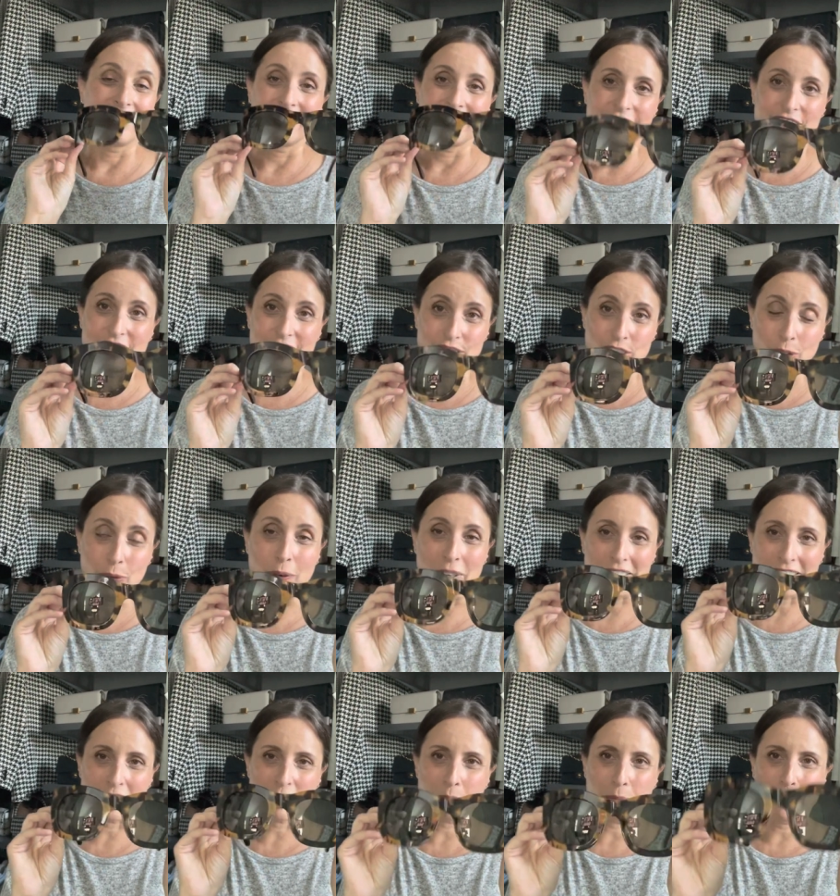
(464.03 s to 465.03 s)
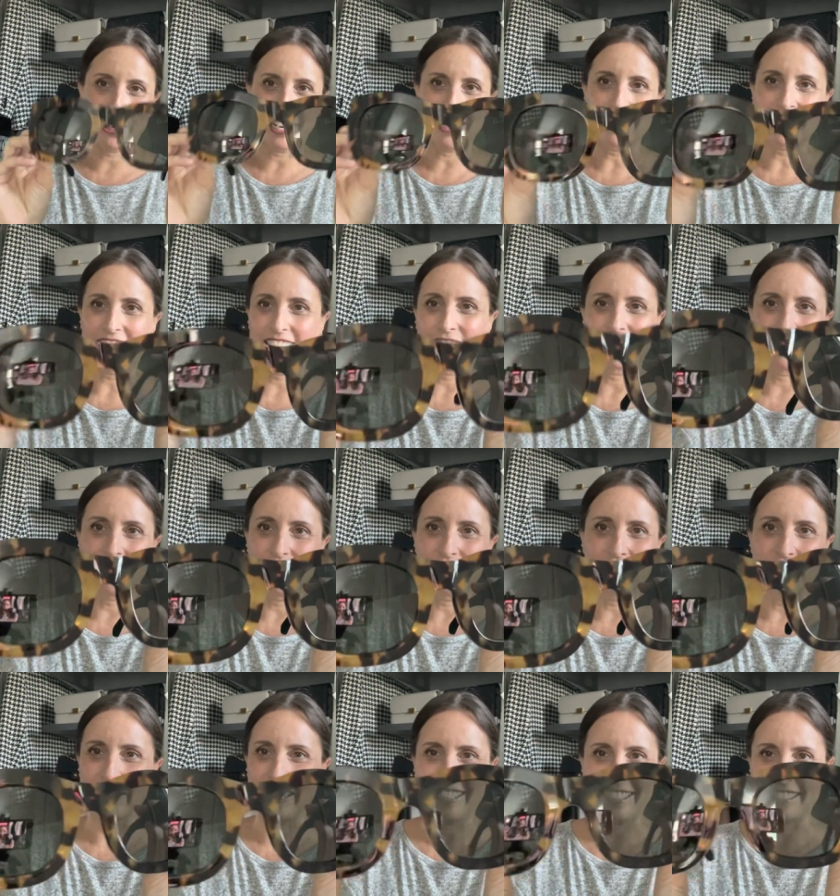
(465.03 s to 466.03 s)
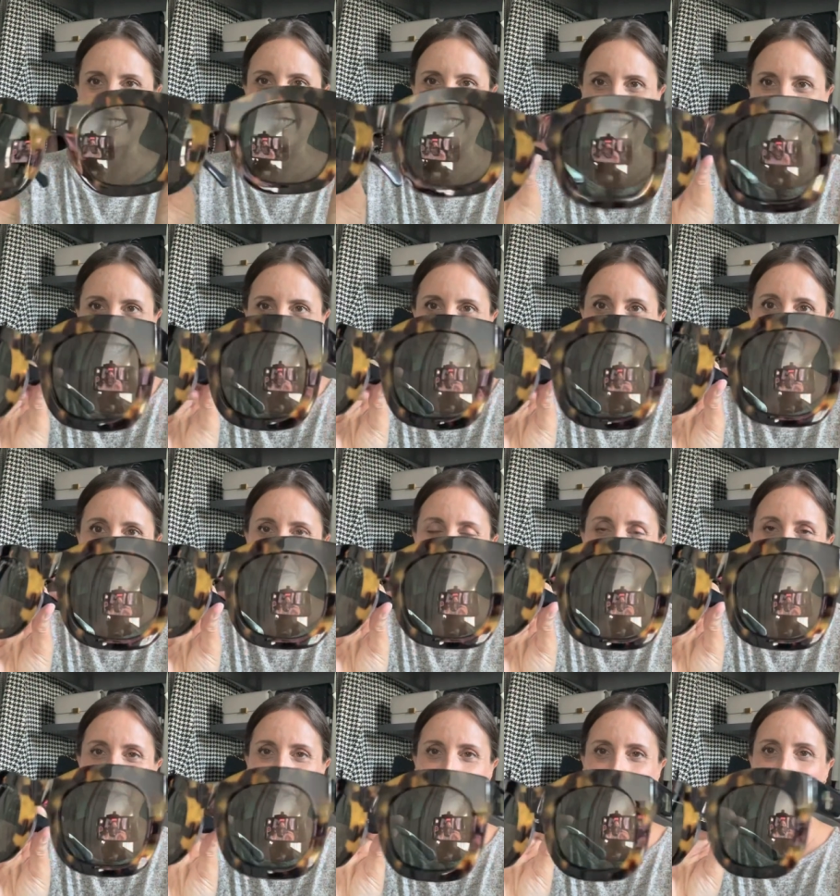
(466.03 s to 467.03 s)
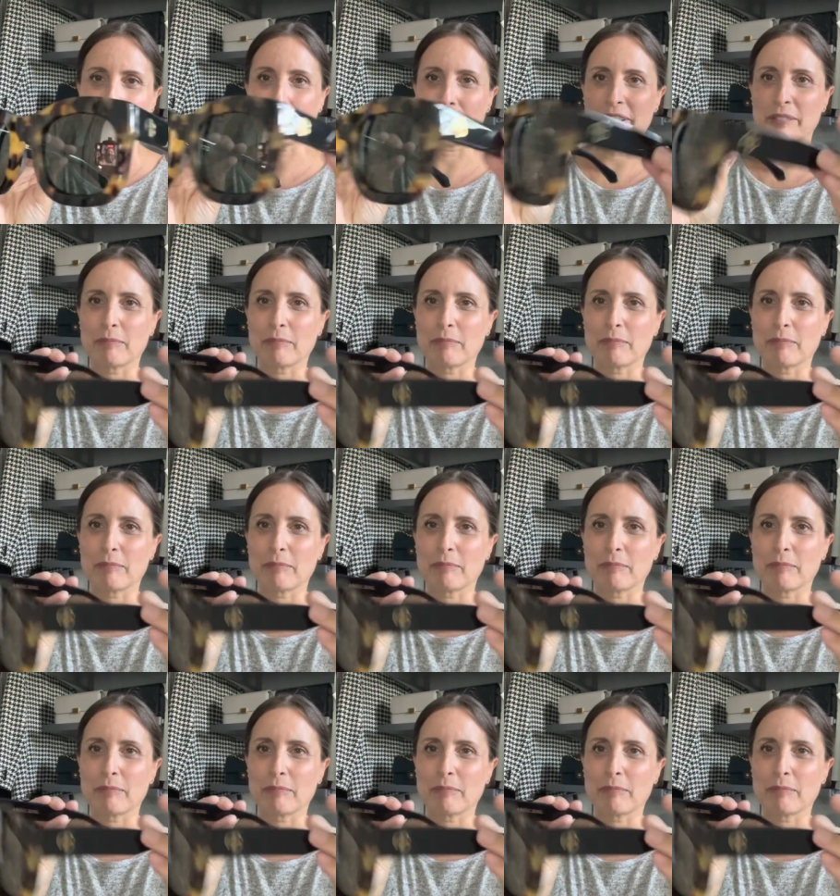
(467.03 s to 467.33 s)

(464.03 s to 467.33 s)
the tortoise print, I love any sunglasses with tortoise print,